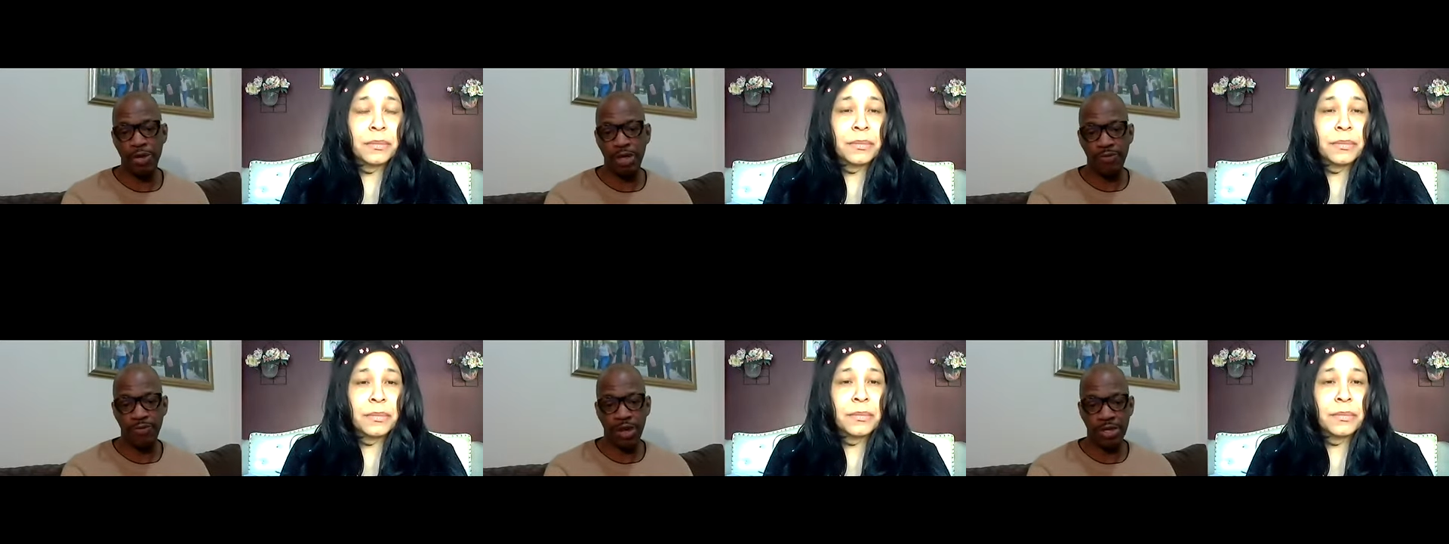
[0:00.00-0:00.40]

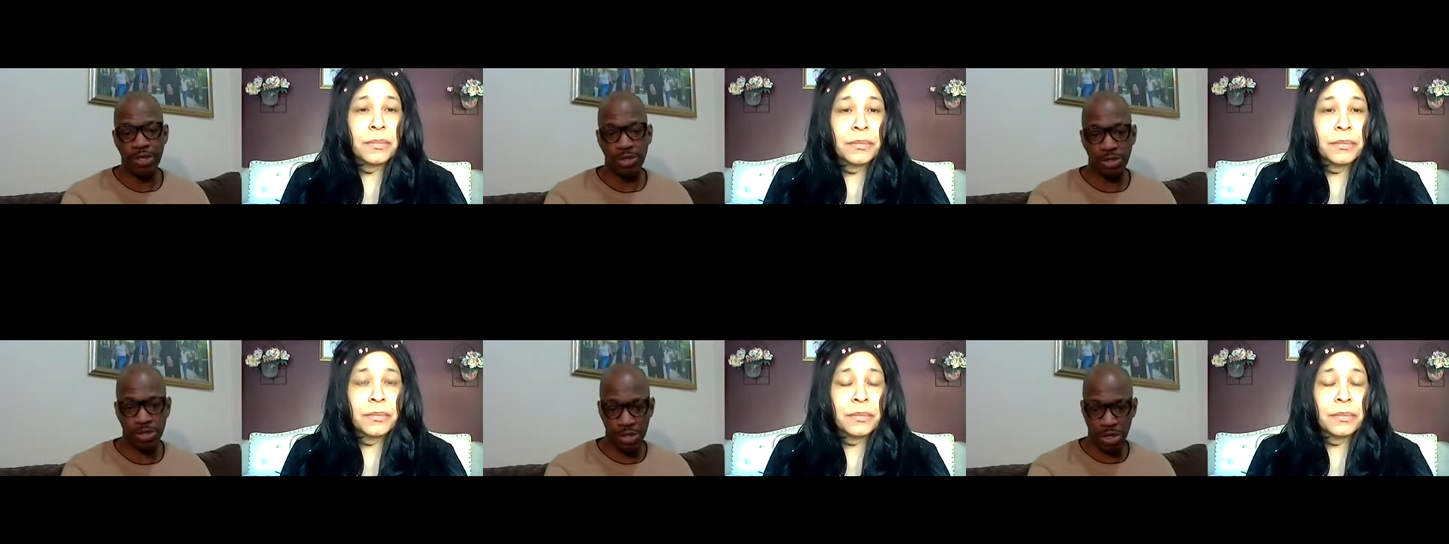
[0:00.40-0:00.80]

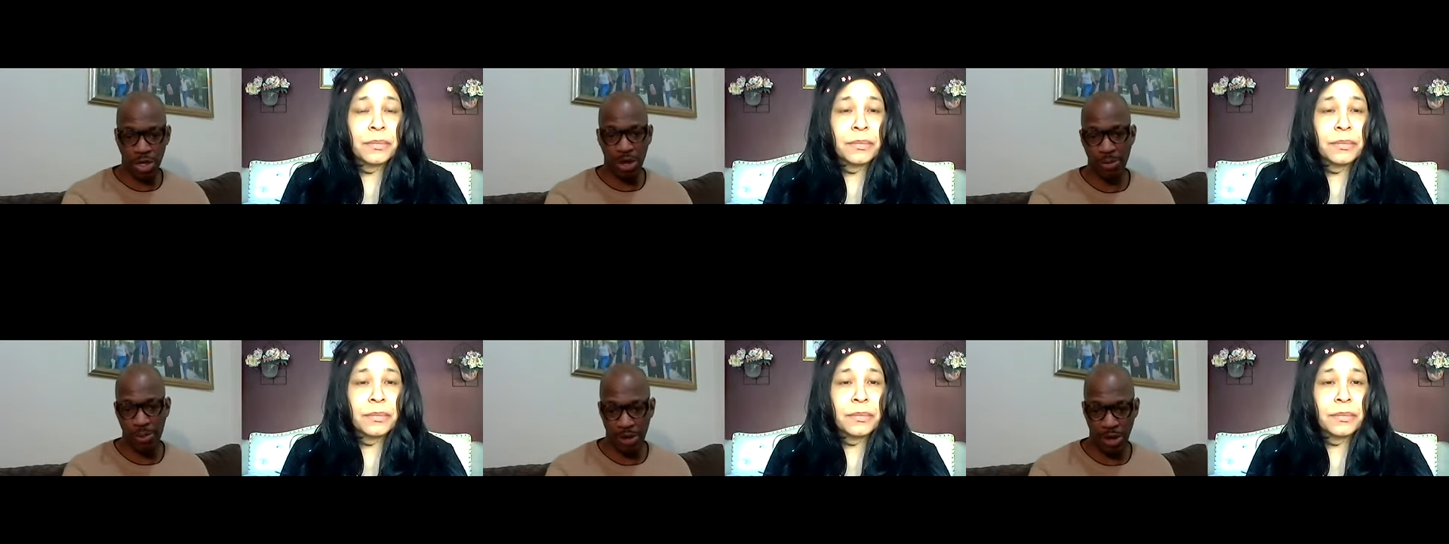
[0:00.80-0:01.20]
Speaker 1: investors, to
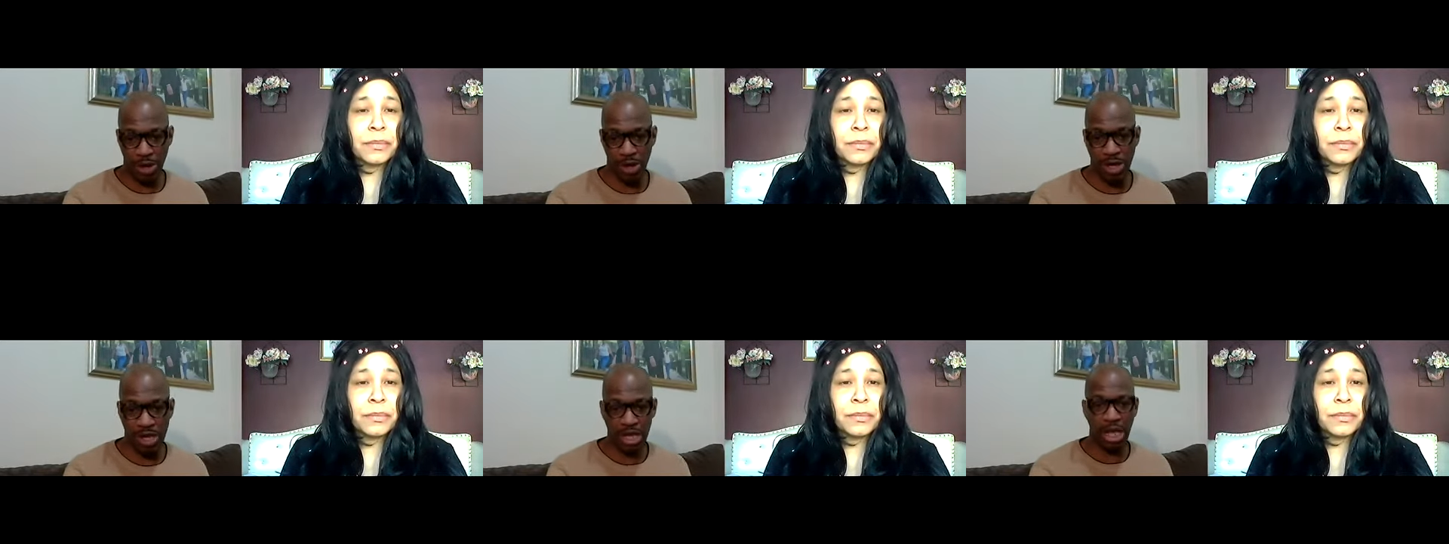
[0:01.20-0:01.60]
come
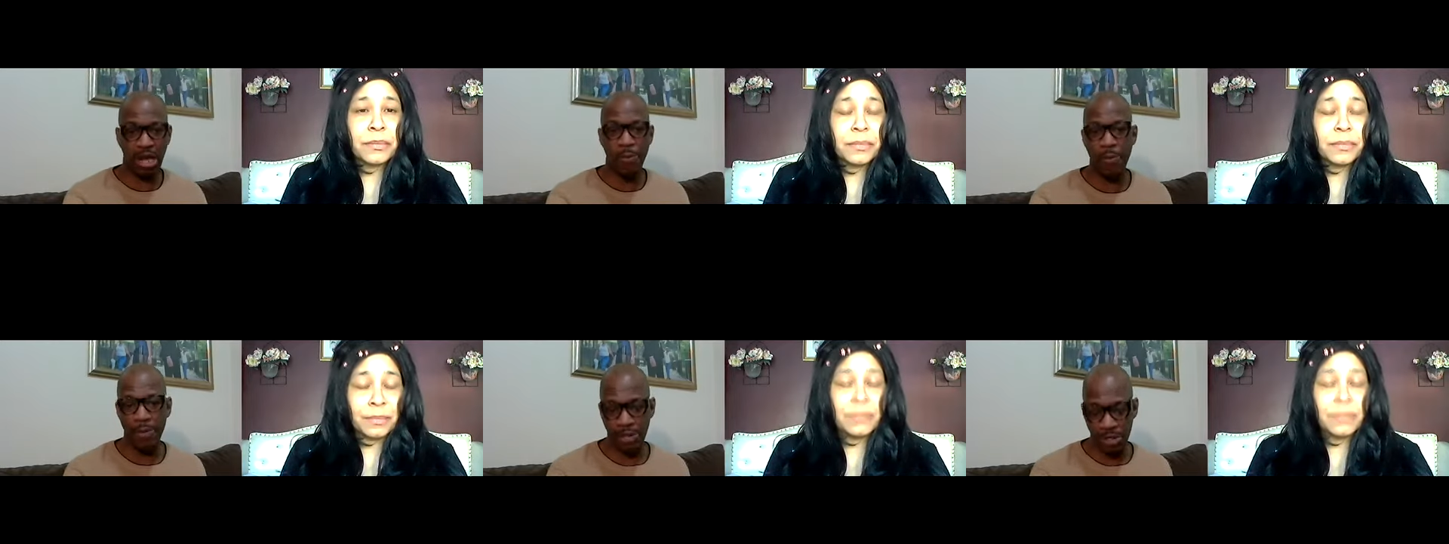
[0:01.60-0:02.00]
along and
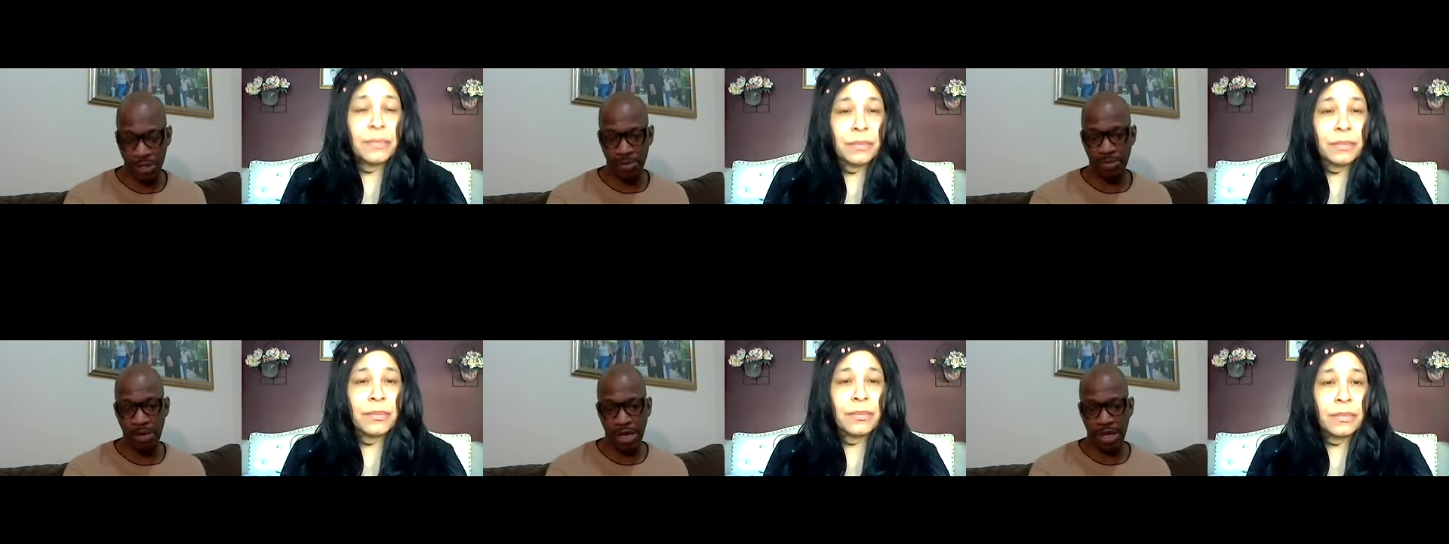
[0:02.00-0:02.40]
help us
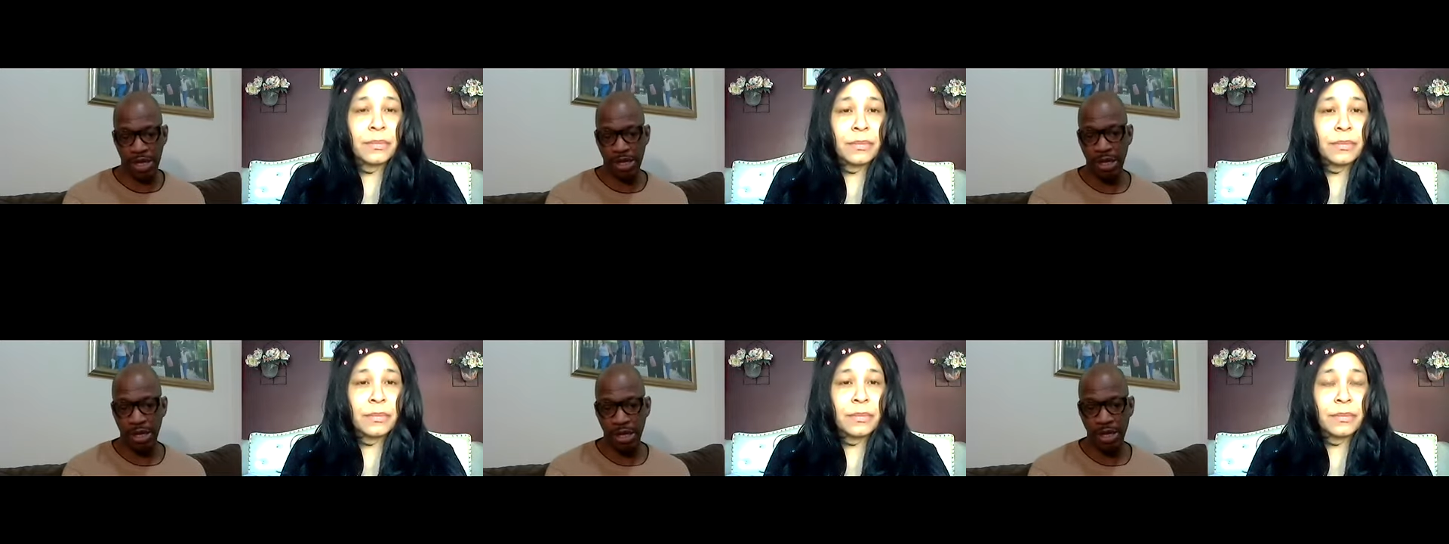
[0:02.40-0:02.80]
to make
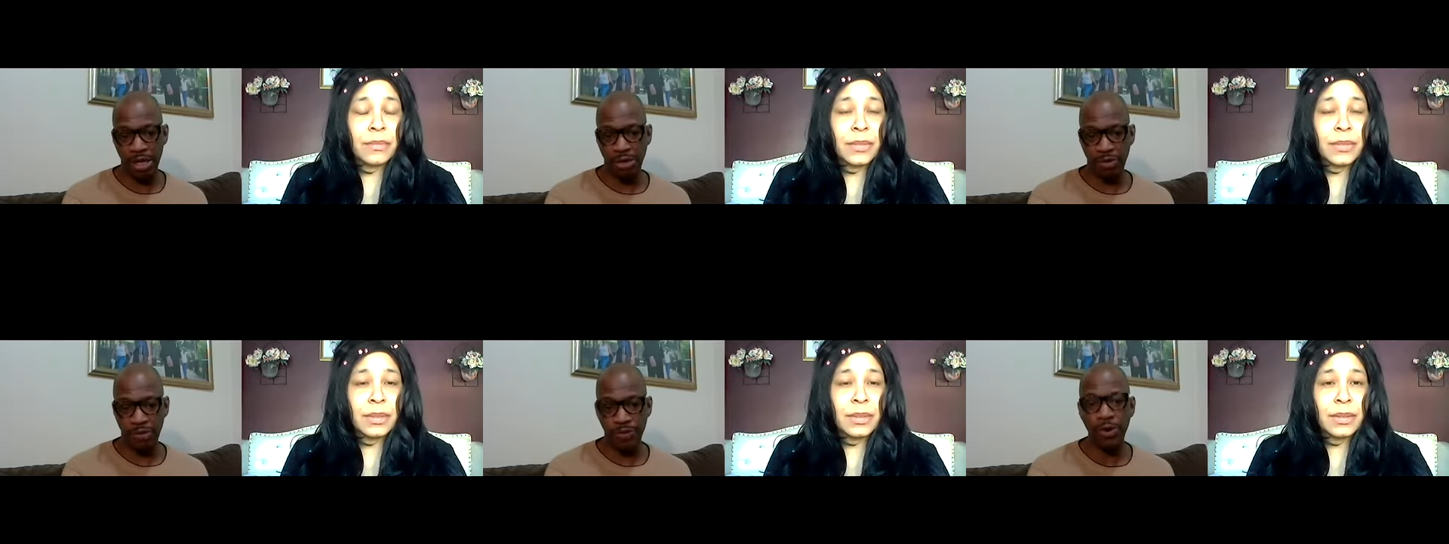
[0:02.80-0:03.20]

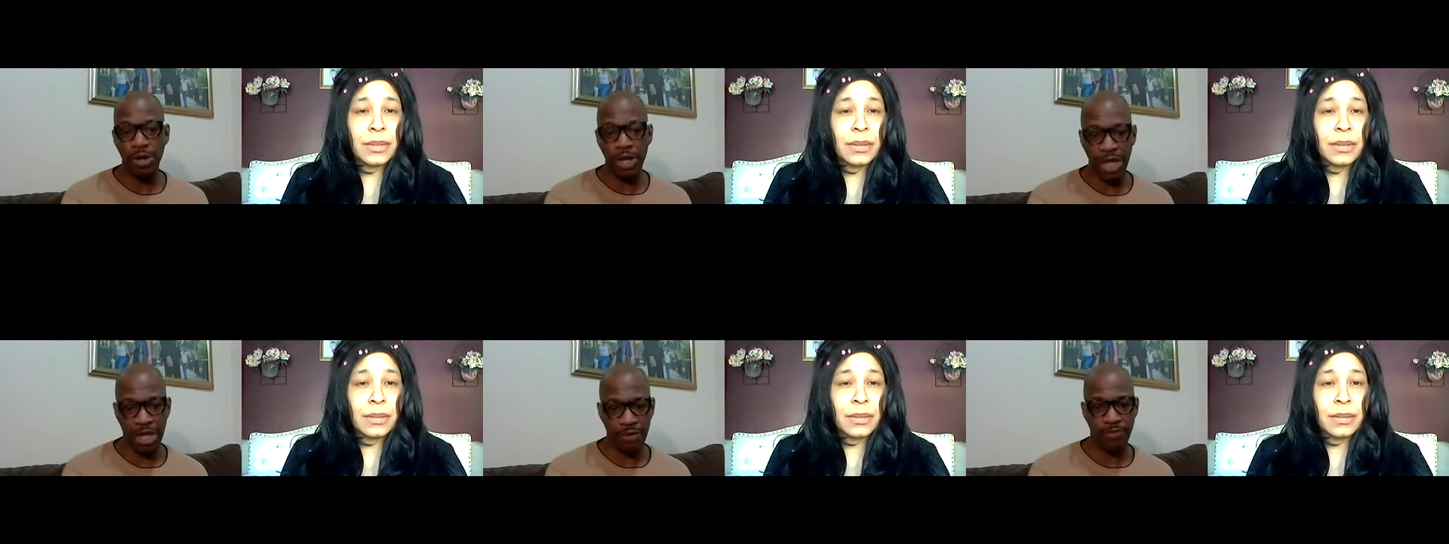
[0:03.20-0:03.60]
the full
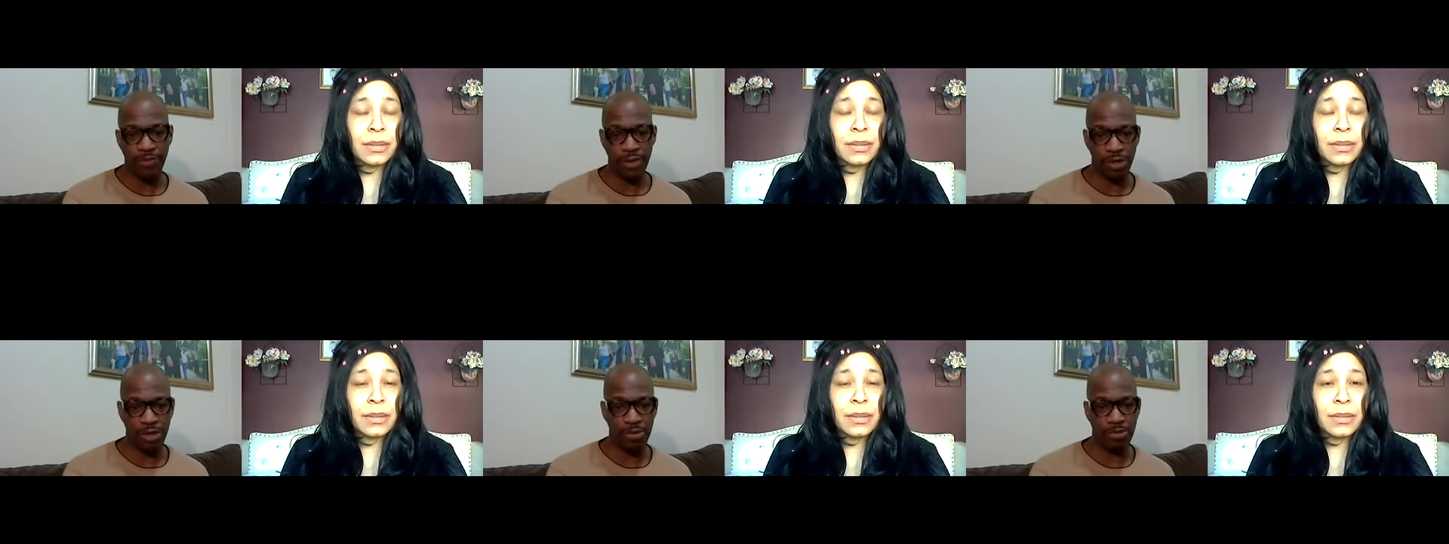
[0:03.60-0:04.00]
length
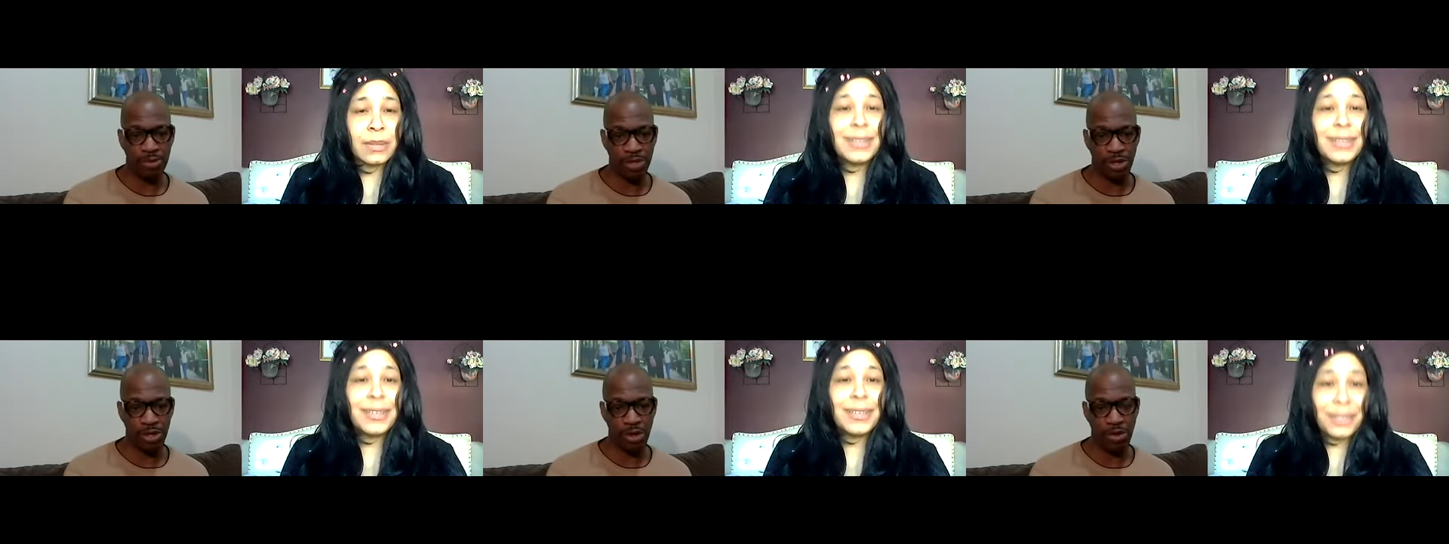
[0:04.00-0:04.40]
film.
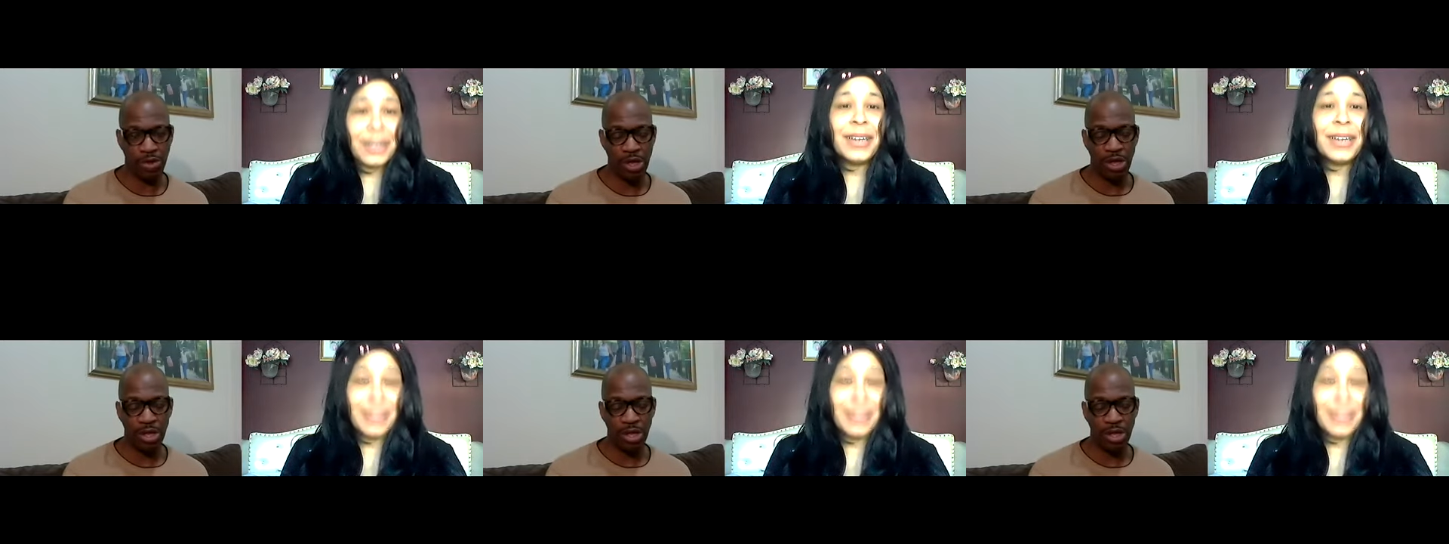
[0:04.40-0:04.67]
So